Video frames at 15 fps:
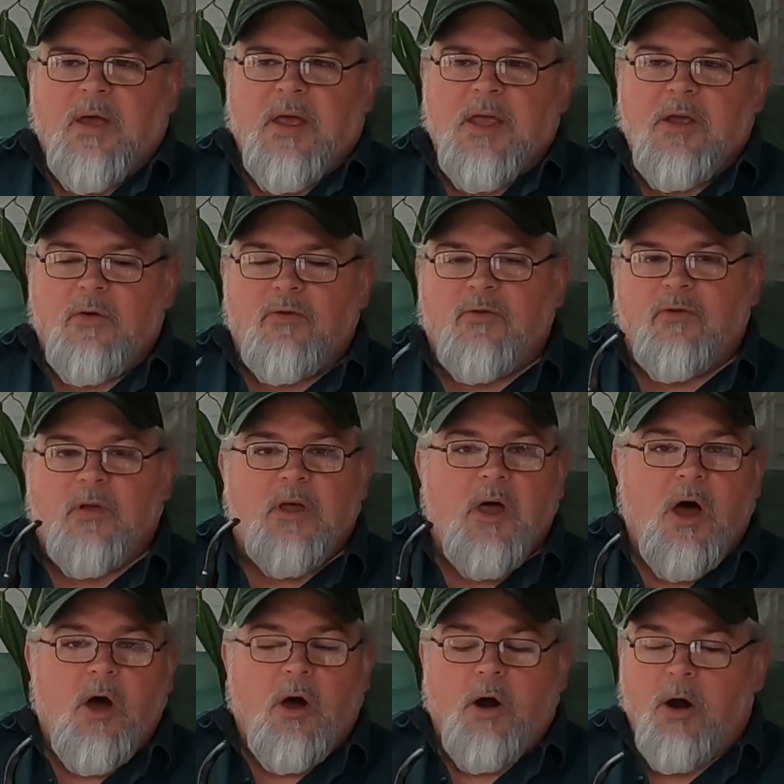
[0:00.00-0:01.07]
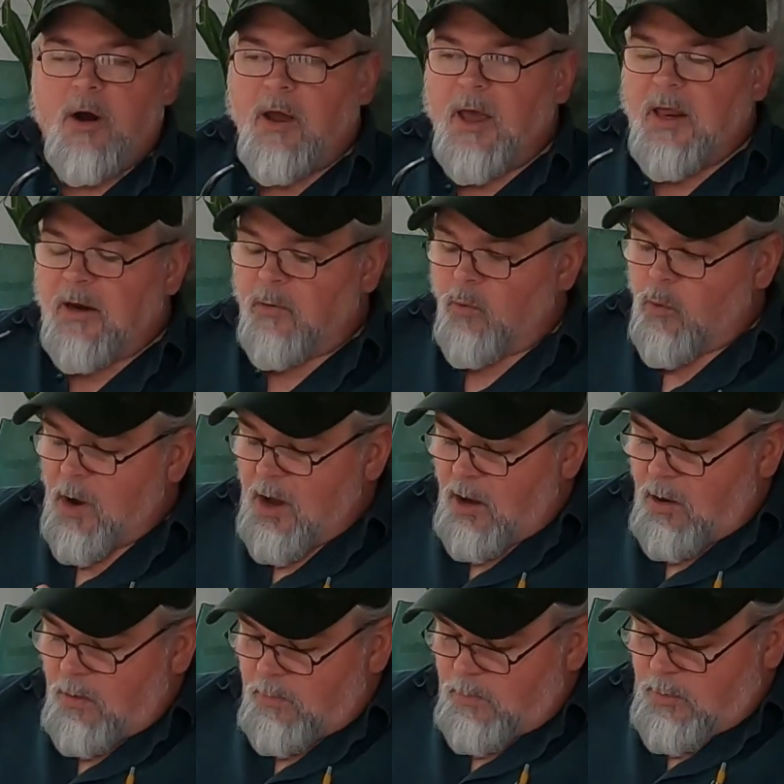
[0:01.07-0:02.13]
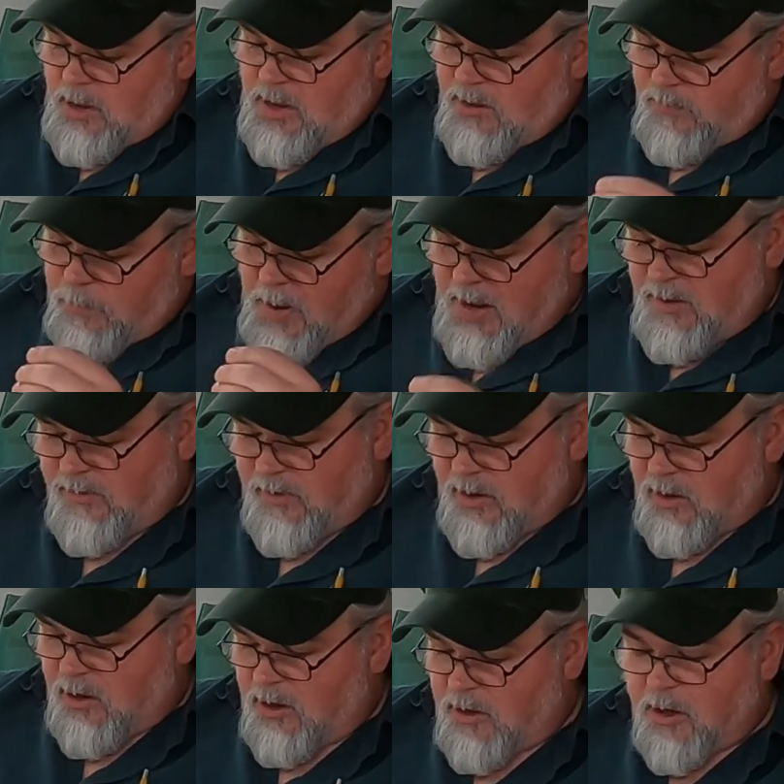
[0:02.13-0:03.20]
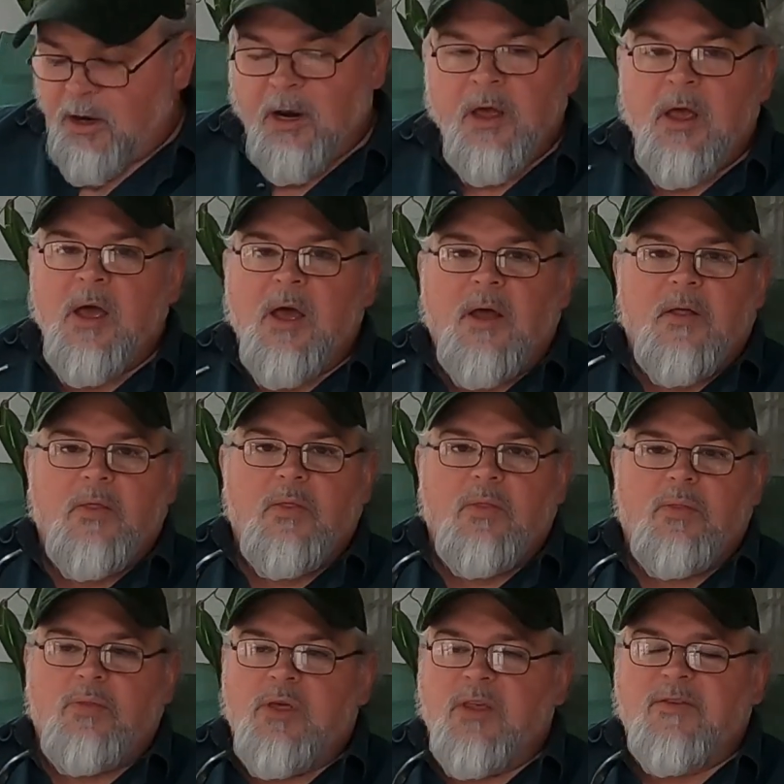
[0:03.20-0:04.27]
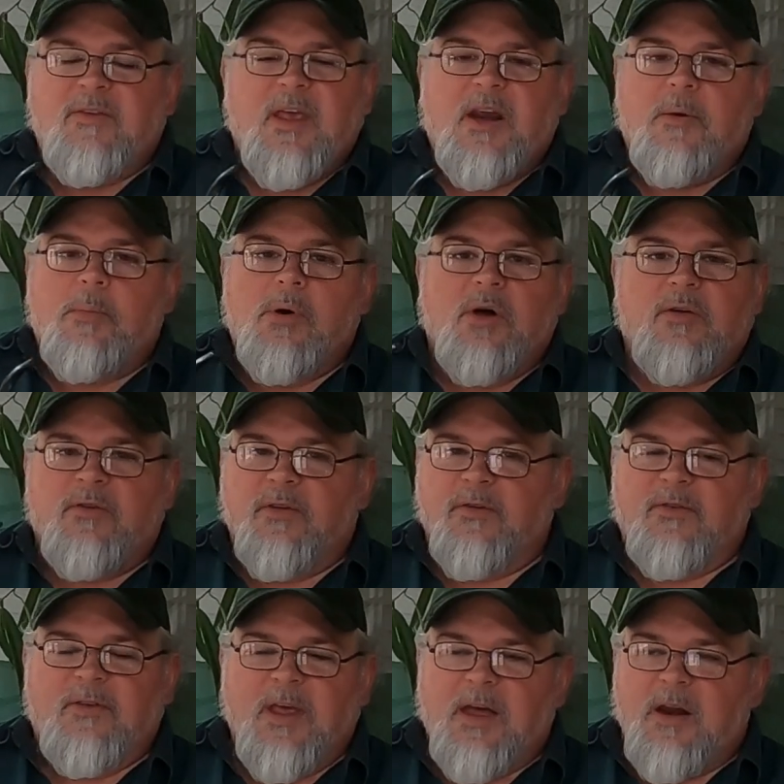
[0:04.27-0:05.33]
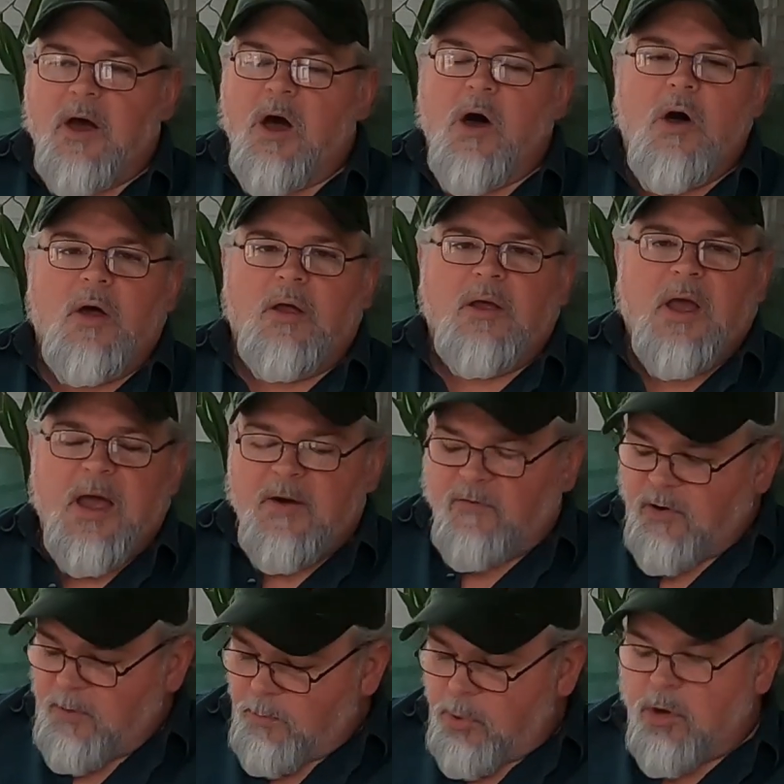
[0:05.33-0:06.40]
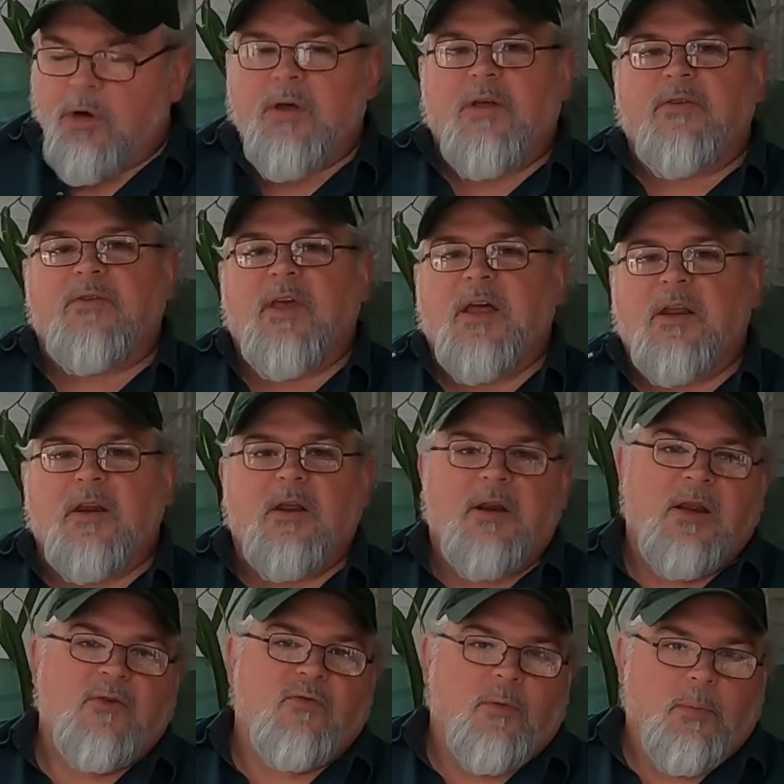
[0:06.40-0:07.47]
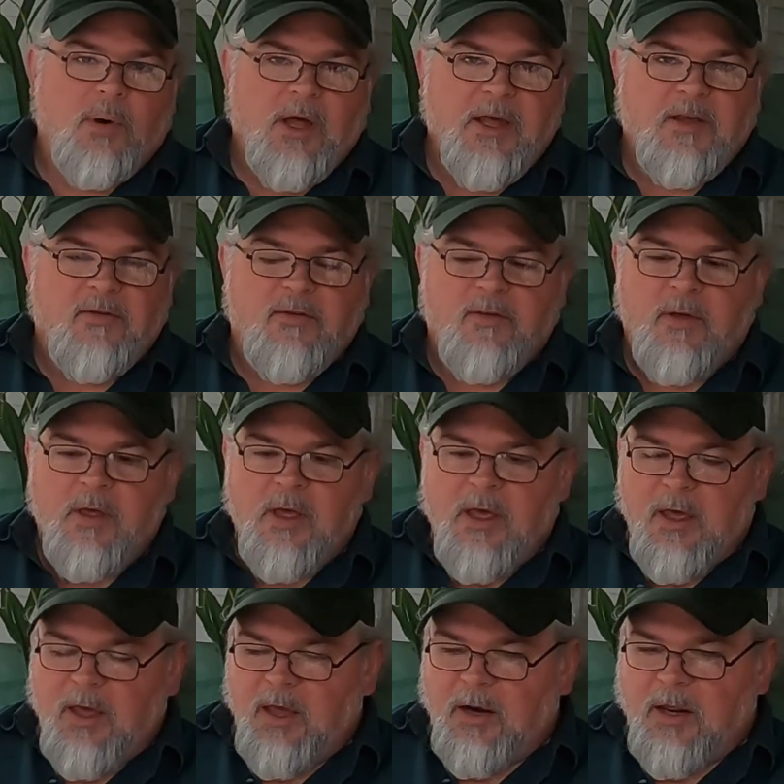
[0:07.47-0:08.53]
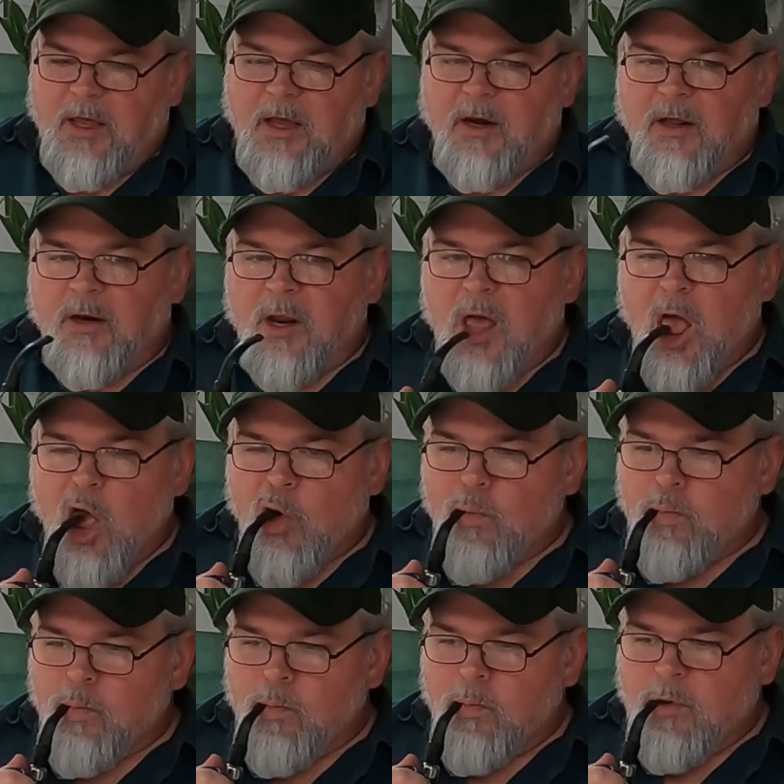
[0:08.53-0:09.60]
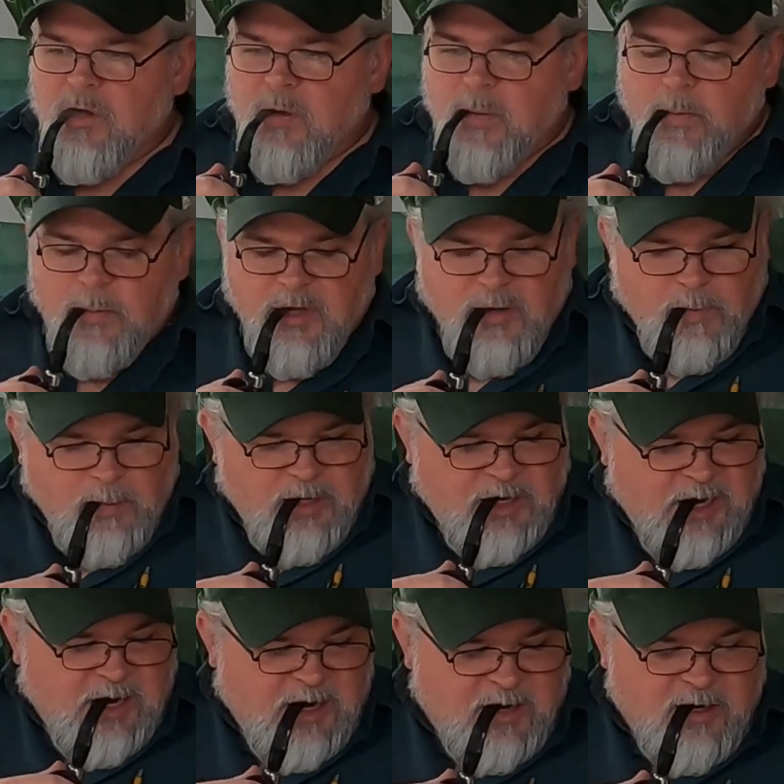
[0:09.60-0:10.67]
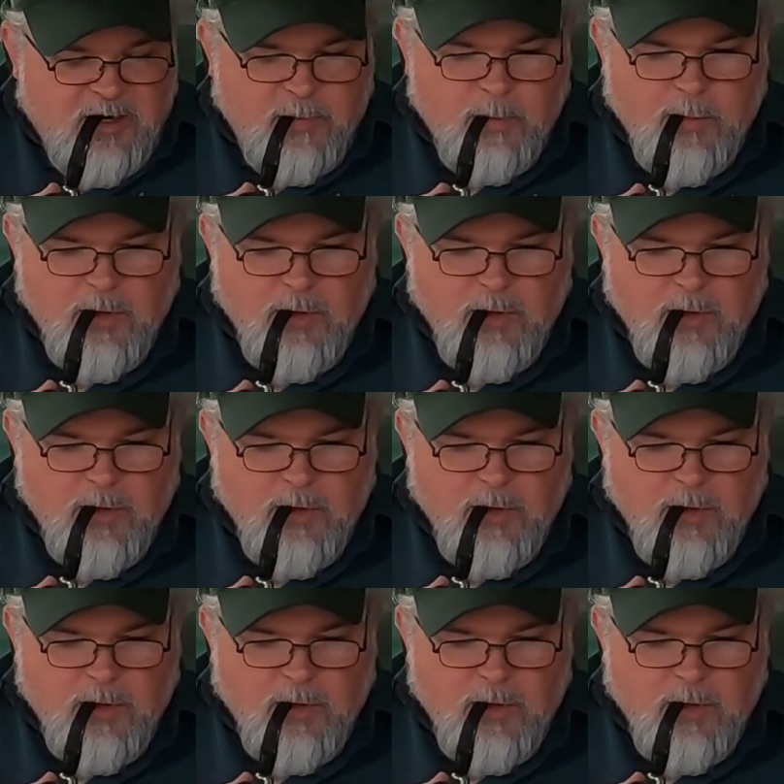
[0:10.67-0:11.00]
he uses a car, and while he's based in London, this set of books is set every book is set in a different place in England. And